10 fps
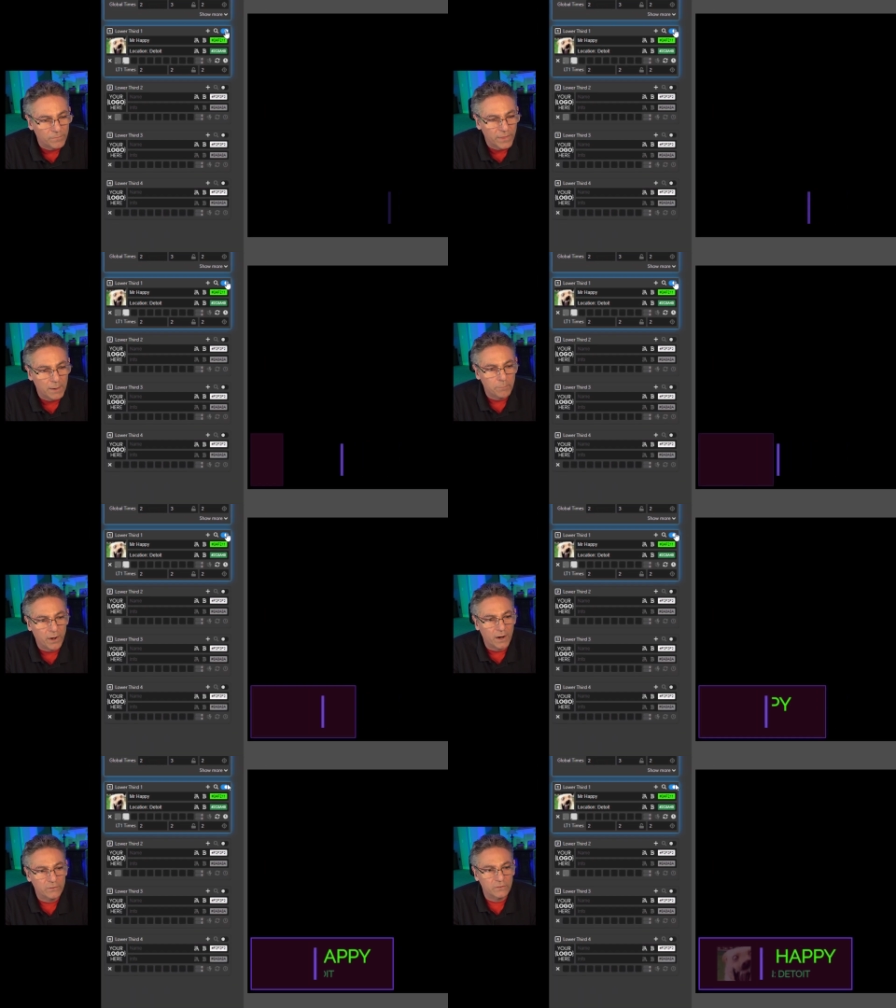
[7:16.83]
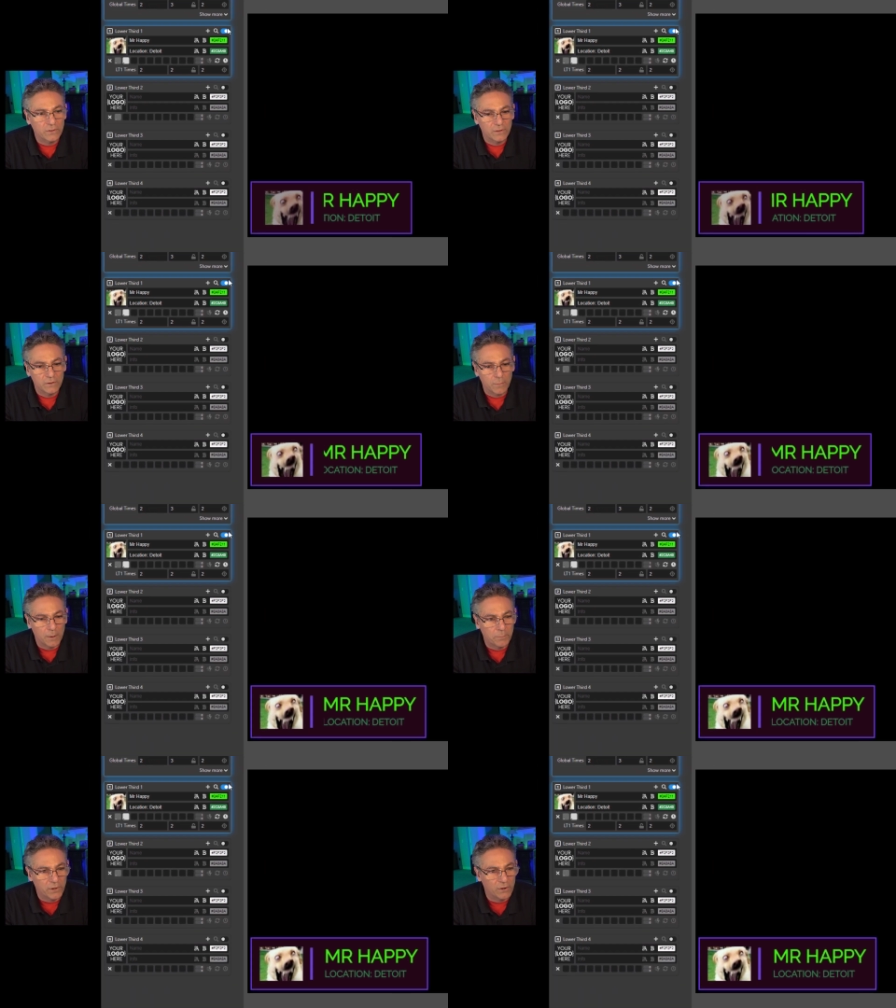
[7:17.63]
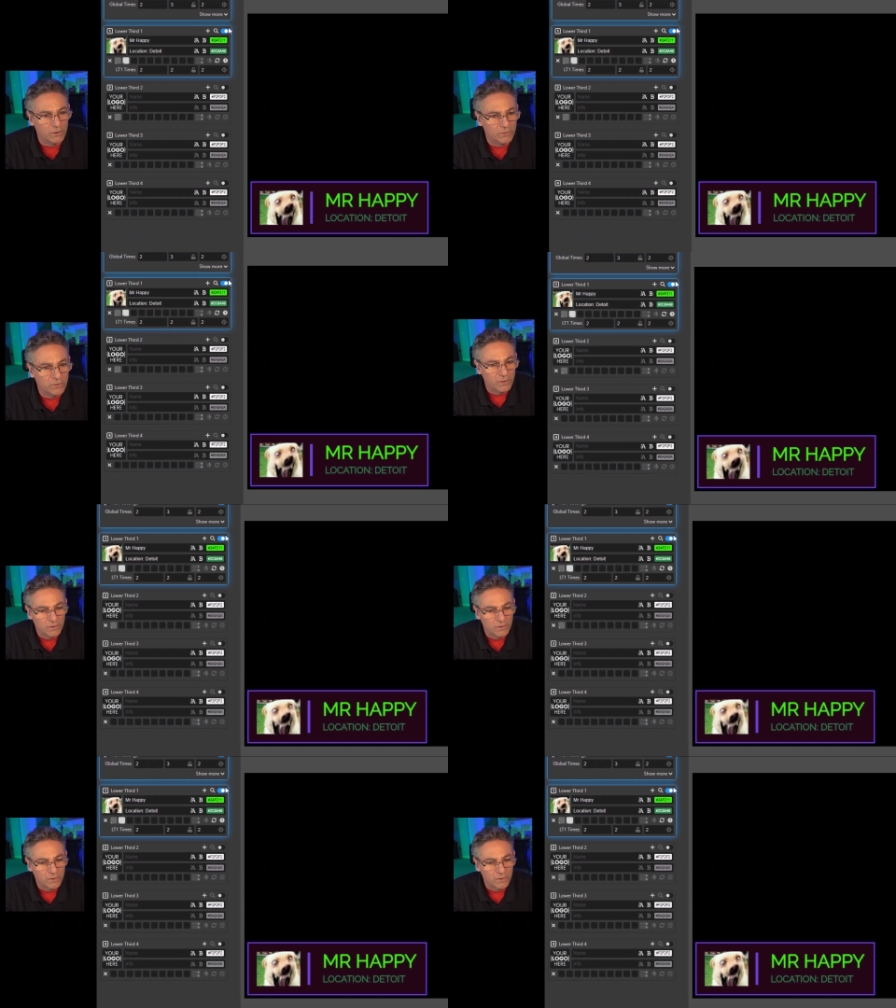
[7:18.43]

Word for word: that box appears,